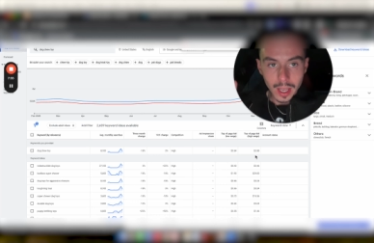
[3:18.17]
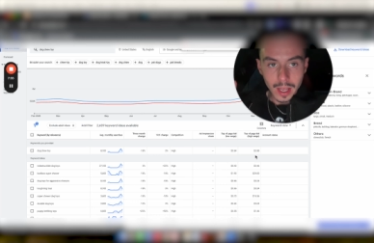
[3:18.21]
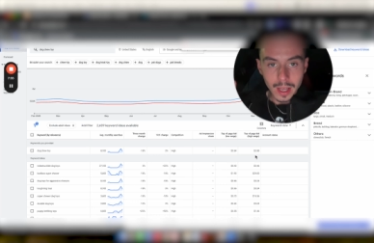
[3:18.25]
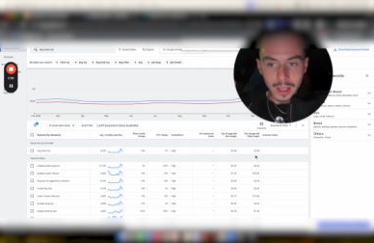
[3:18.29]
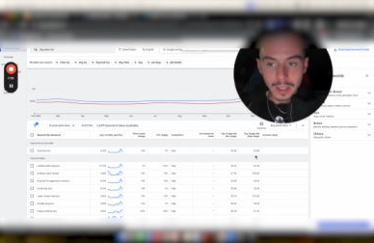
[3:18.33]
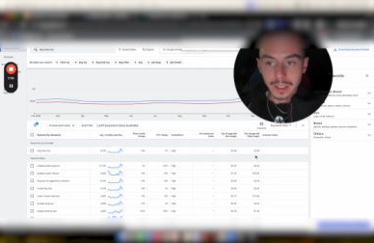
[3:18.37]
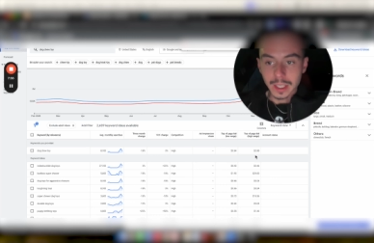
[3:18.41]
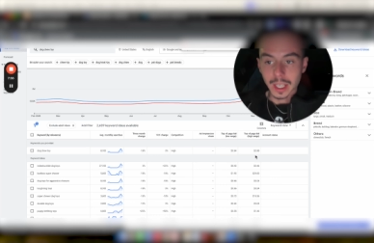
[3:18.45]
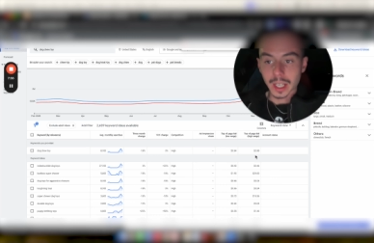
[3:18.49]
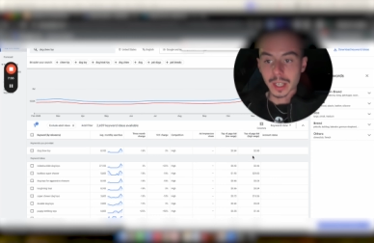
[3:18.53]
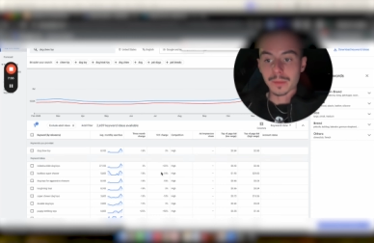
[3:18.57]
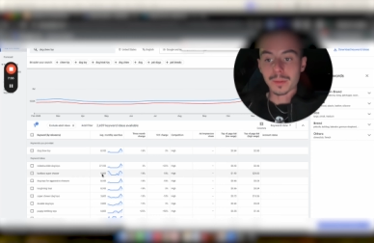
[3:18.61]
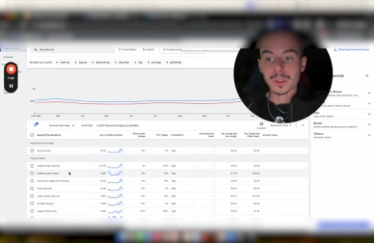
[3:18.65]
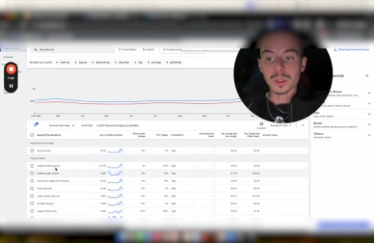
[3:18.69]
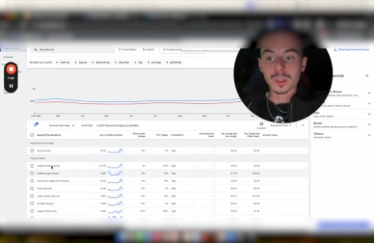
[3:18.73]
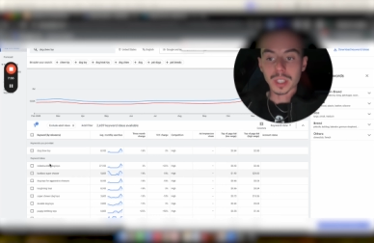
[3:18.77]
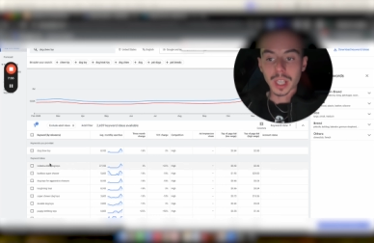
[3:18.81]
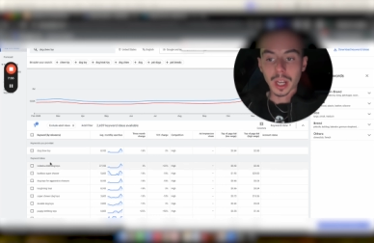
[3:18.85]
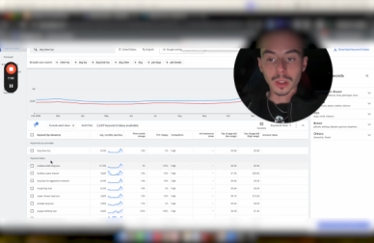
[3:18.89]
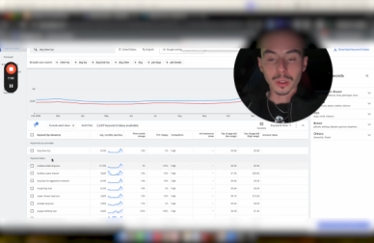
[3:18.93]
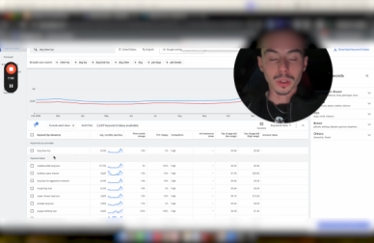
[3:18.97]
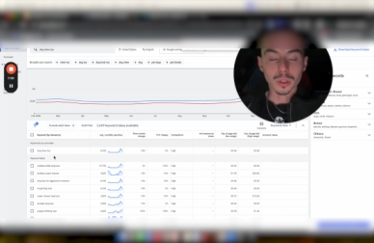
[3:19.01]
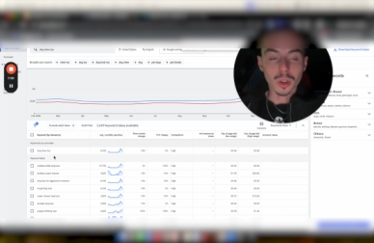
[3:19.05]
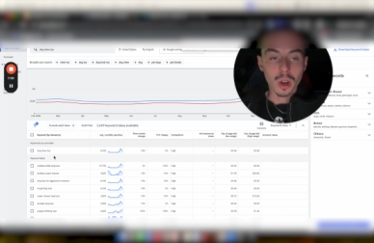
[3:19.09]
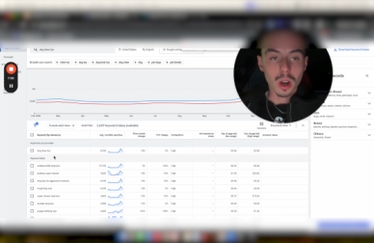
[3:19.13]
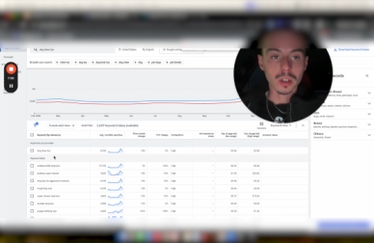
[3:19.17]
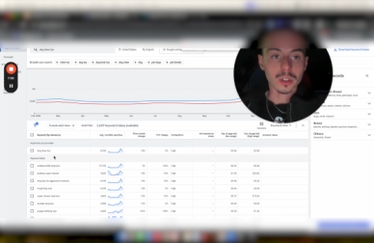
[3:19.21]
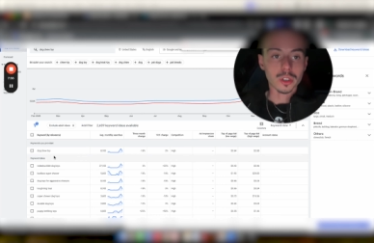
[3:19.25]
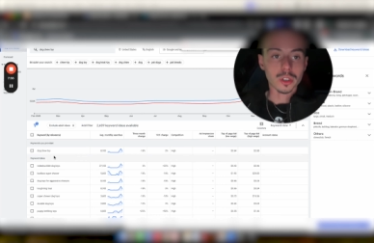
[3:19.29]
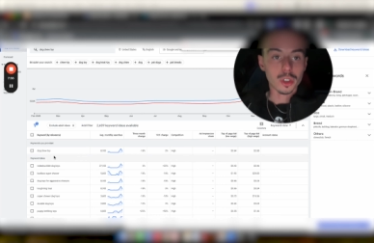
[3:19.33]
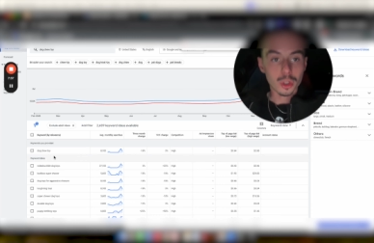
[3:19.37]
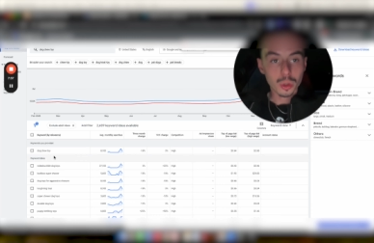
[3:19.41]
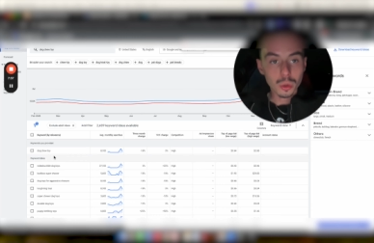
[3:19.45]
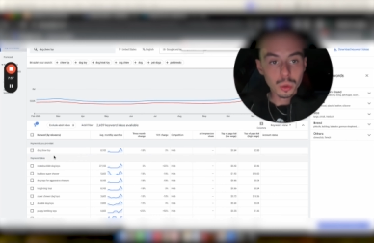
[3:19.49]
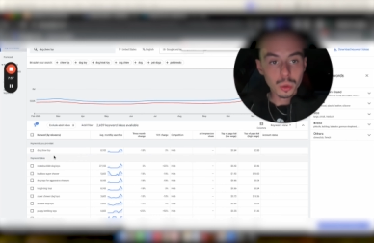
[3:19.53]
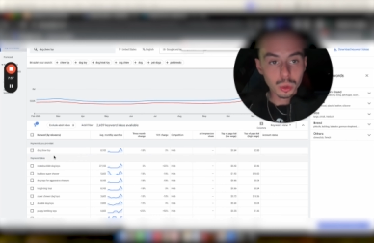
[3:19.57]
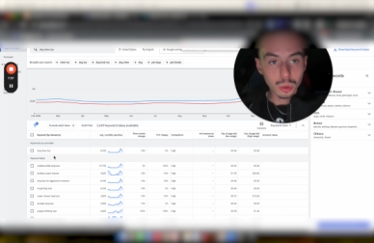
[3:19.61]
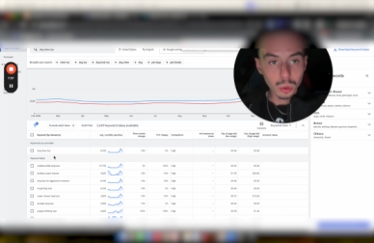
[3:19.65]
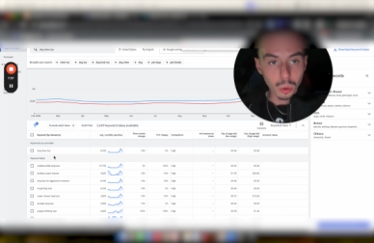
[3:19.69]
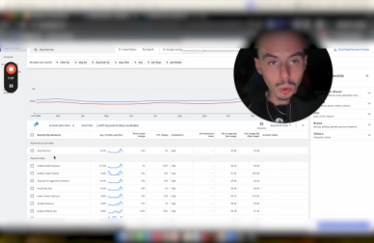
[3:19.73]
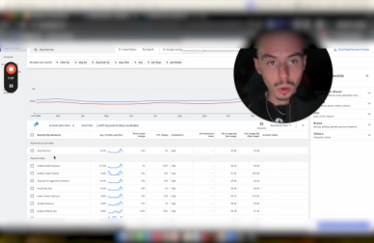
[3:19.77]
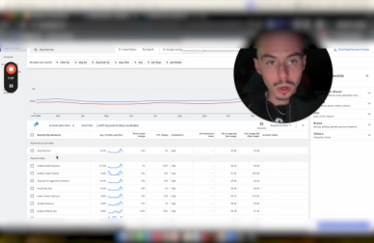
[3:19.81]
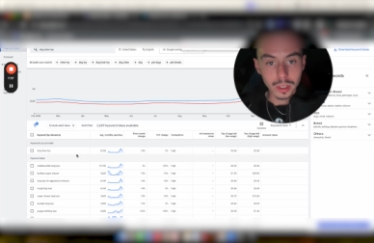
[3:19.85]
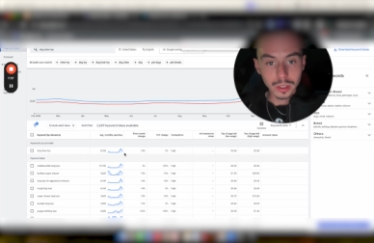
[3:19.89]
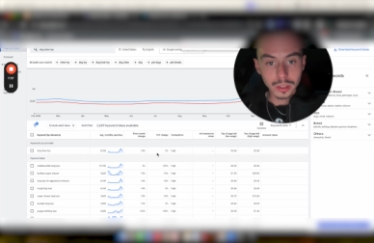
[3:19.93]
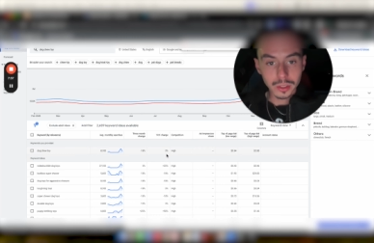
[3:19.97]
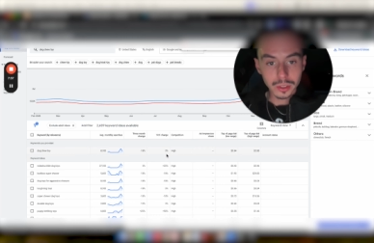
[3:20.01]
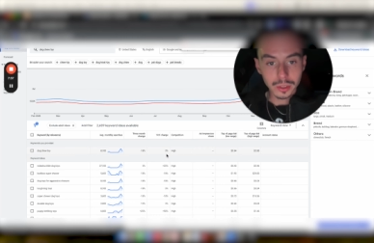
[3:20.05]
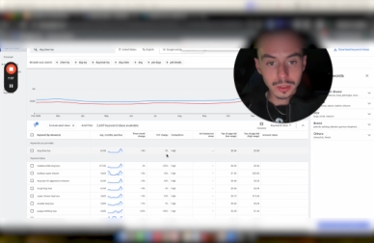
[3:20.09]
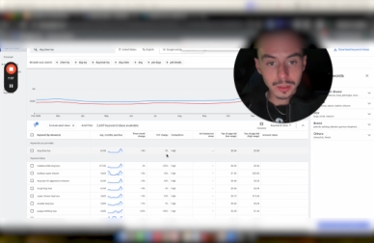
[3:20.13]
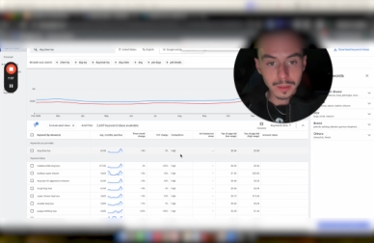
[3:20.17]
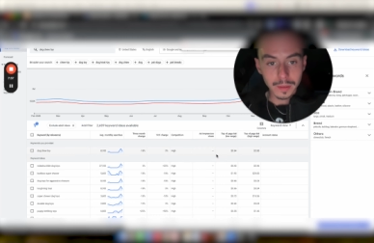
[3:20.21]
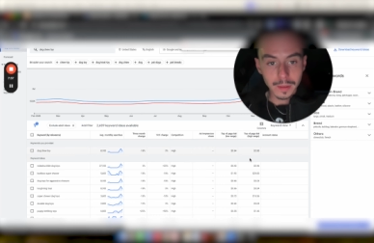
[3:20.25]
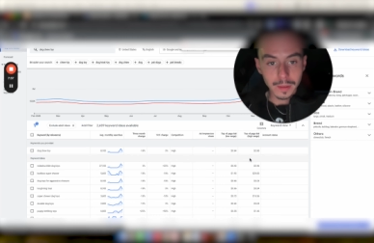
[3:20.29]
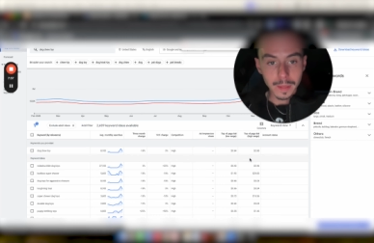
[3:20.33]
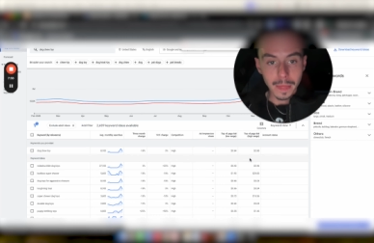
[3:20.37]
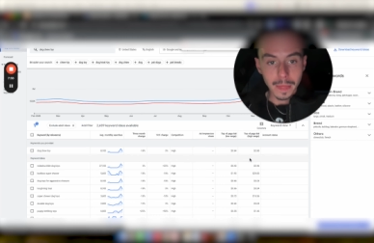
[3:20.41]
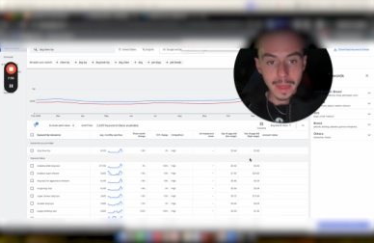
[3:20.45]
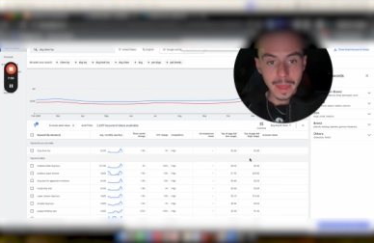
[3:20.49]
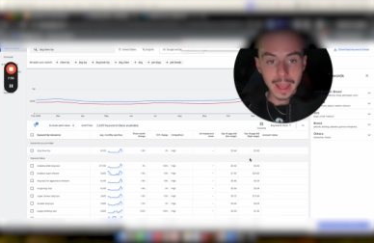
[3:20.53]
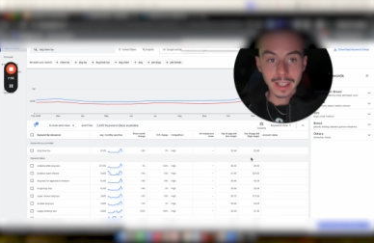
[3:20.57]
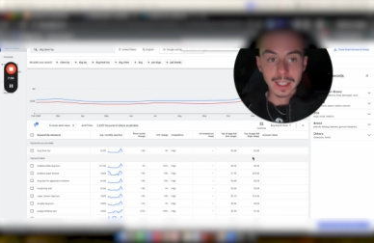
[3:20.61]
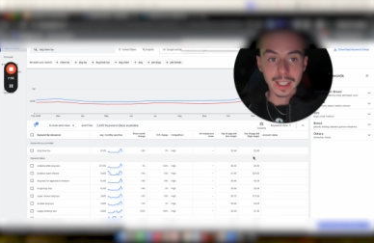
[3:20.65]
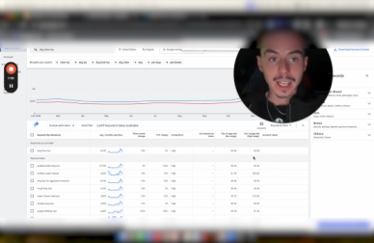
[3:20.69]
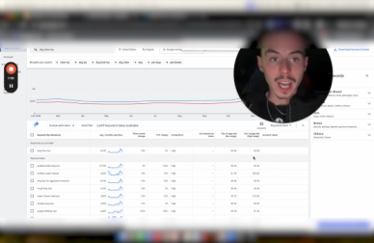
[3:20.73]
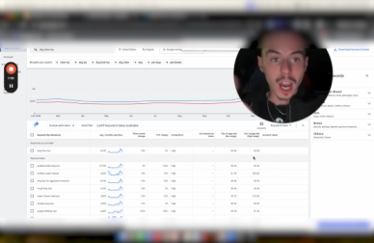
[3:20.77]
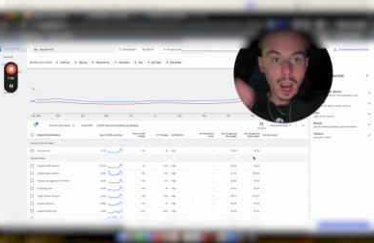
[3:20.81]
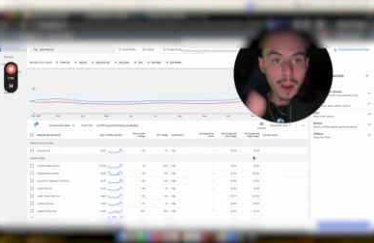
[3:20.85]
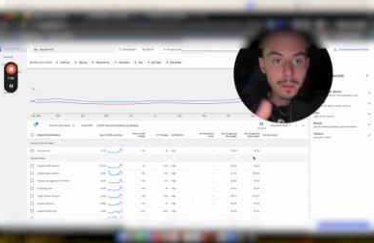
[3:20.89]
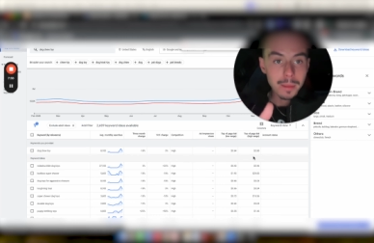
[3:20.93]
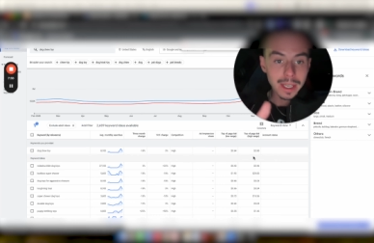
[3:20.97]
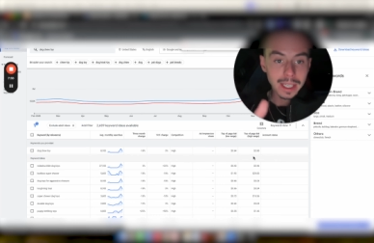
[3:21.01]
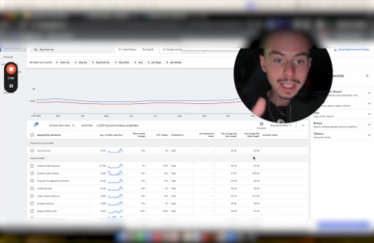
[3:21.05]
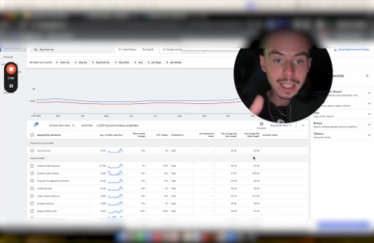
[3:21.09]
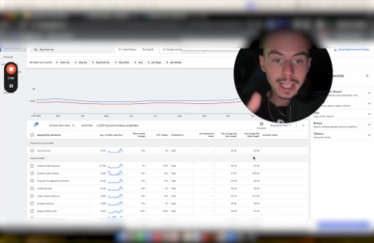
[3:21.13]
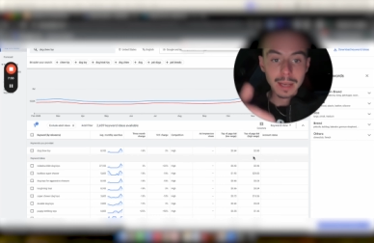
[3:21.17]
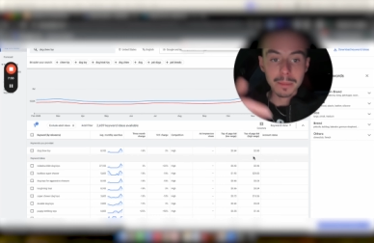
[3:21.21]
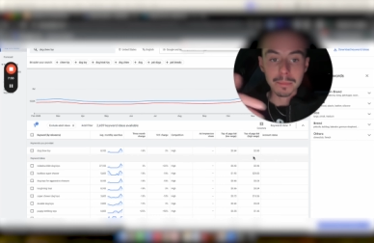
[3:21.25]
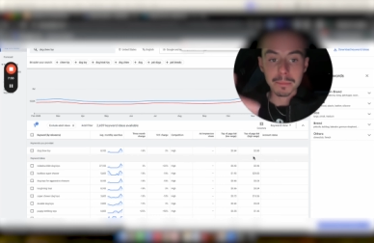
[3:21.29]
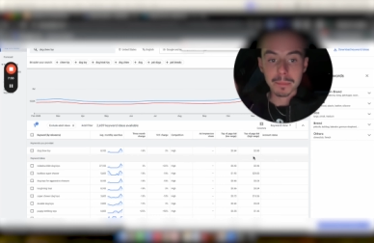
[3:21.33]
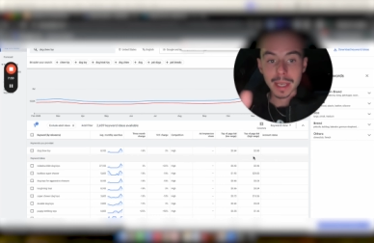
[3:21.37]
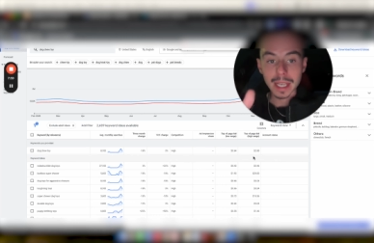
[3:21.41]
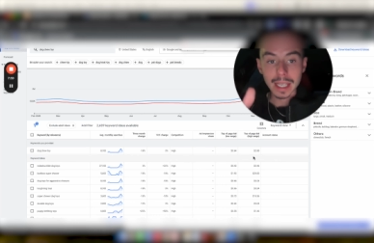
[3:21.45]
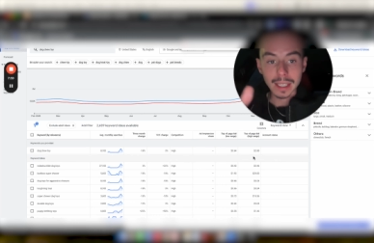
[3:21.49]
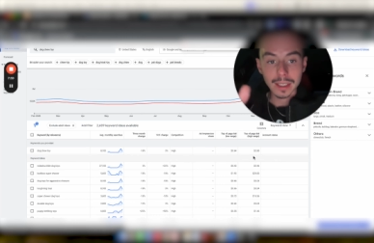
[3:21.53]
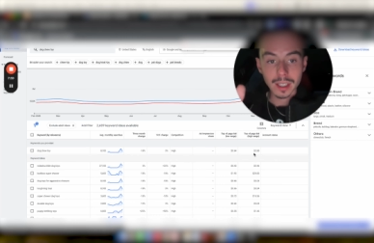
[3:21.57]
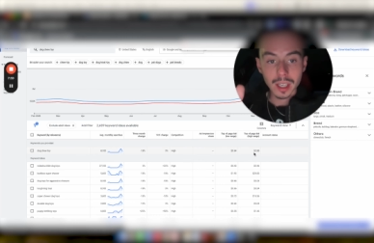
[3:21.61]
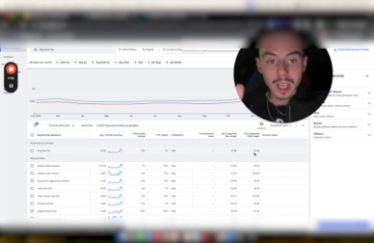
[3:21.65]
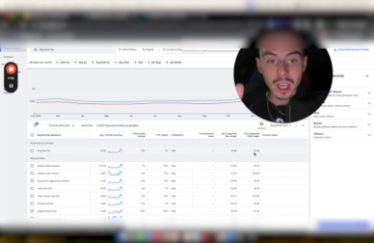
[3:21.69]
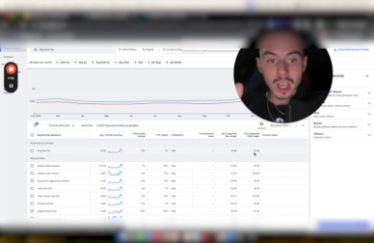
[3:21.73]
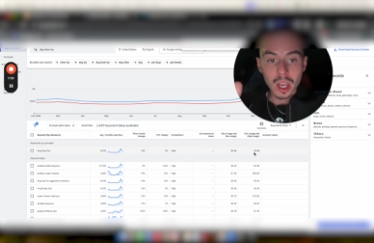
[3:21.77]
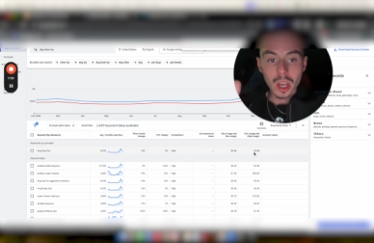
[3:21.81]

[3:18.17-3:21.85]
that if you sell dog chew toys and come in and bid